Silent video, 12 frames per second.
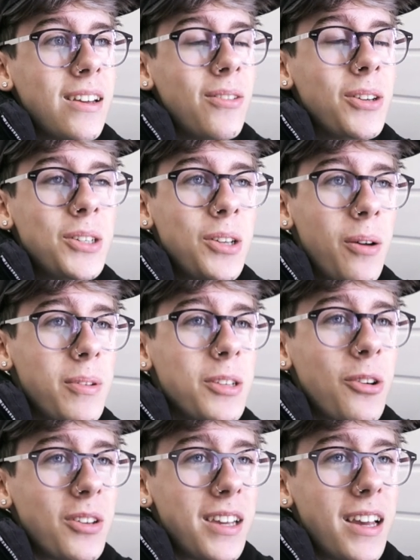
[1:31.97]
Well, she told me
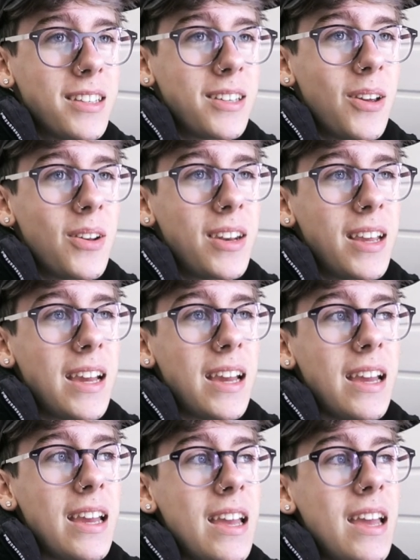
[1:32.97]
to cross out a certain date.